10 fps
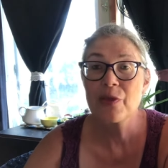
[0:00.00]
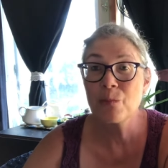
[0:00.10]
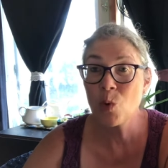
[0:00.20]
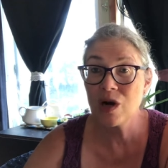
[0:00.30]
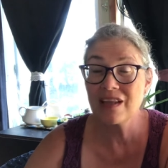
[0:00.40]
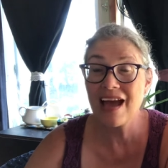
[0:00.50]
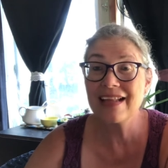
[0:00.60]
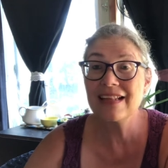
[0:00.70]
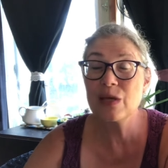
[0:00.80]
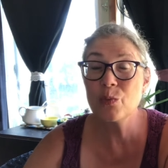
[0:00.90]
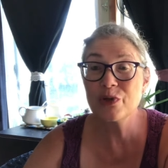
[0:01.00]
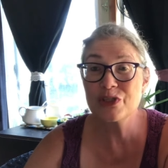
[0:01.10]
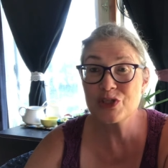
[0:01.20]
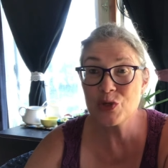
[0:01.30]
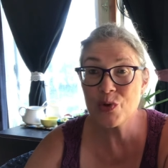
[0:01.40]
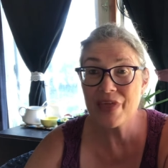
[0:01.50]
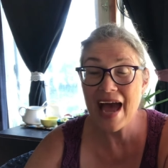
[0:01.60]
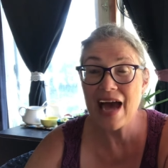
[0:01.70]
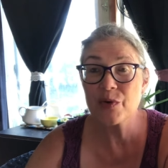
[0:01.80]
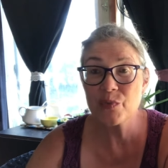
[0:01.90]
the more likely we'll do
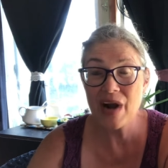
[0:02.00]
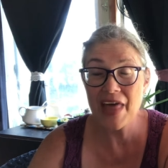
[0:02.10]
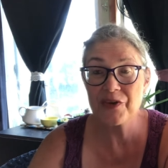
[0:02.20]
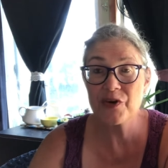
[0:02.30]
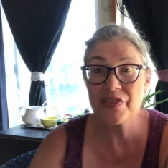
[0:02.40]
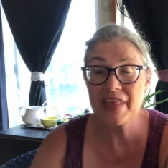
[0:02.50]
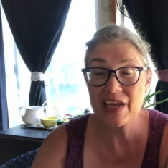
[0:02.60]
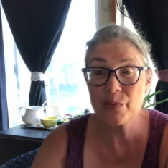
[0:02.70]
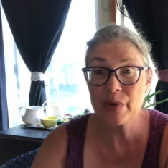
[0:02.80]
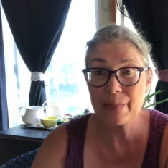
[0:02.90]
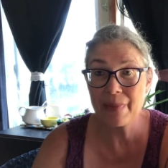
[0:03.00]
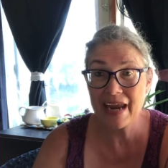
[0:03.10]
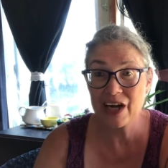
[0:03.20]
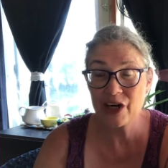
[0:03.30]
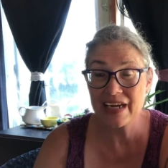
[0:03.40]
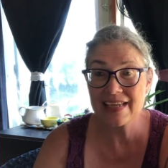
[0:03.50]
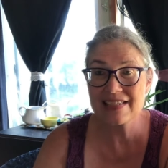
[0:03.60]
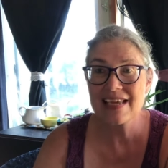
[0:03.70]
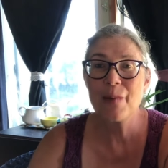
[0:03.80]
that rather than repair it.